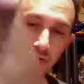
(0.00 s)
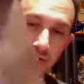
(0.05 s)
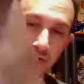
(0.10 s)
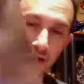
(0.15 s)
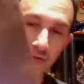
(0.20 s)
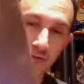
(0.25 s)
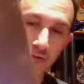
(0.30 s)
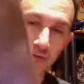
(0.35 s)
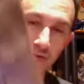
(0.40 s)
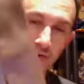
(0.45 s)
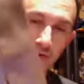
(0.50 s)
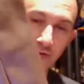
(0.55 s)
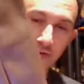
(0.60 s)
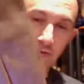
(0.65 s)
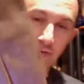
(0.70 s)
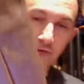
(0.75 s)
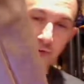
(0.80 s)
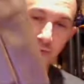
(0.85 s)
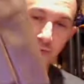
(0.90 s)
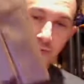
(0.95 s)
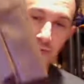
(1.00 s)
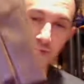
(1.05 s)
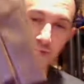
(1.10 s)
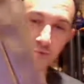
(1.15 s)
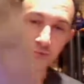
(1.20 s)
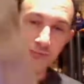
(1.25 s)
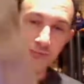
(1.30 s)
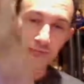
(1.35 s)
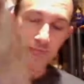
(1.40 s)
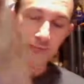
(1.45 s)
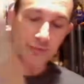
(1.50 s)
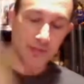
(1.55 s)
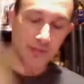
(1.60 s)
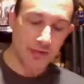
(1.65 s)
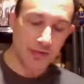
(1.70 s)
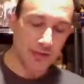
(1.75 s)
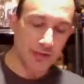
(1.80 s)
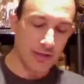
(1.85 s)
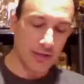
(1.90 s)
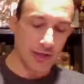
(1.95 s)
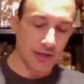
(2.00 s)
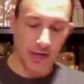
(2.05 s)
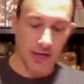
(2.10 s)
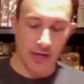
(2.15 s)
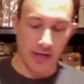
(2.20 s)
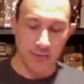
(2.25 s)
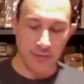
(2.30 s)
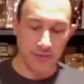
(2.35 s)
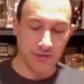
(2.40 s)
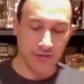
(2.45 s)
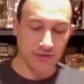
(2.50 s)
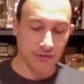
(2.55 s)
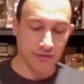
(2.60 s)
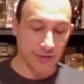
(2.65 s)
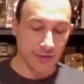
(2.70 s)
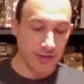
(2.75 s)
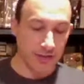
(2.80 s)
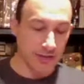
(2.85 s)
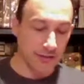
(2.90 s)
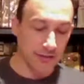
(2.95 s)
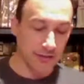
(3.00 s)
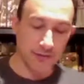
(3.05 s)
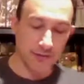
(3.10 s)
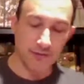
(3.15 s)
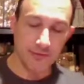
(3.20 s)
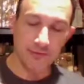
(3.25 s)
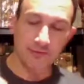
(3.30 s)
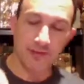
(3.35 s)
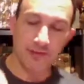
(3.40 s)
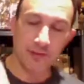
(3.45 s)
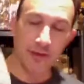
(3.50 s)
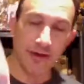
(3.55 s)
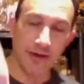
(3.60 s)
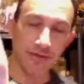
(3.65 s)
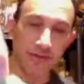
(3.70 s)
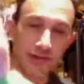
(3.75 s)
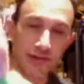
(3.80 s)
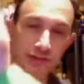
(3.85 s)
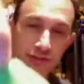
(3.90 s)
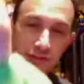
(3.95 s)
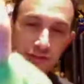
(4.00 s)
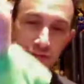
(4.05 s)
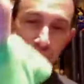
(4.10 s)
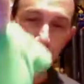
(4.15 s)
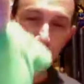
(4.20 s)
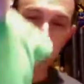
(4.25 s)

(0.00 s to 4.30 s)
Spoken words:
coveralls, if you will. But it's green, same outfit, just